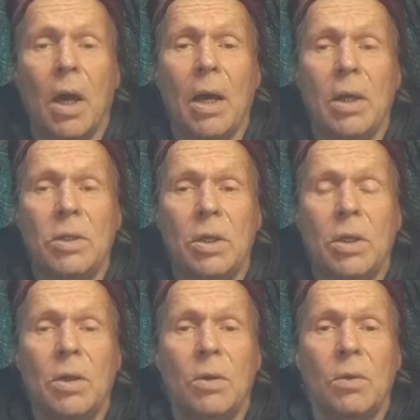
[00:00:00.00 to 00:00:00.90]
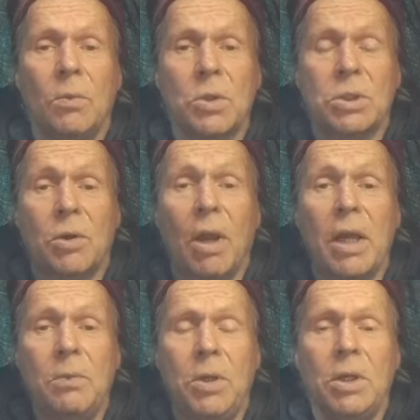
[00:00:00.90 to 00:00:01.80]
was
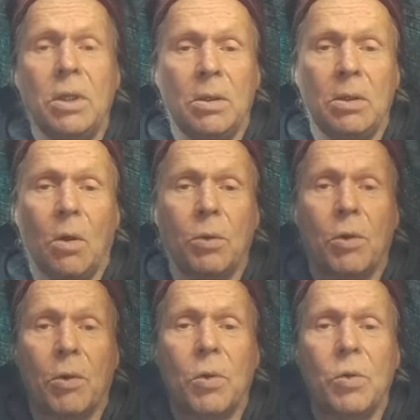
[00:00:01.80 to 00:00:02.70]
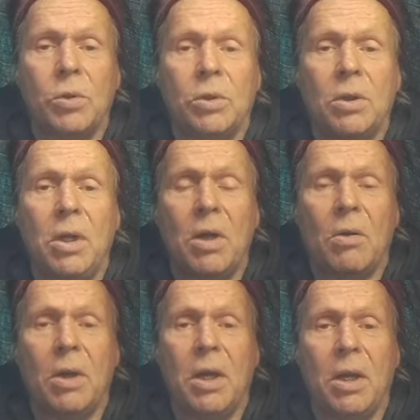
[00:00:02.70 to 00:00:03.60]
driving on a road
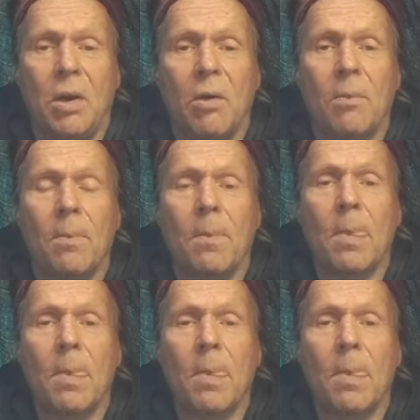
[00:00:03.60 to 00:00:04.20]
near here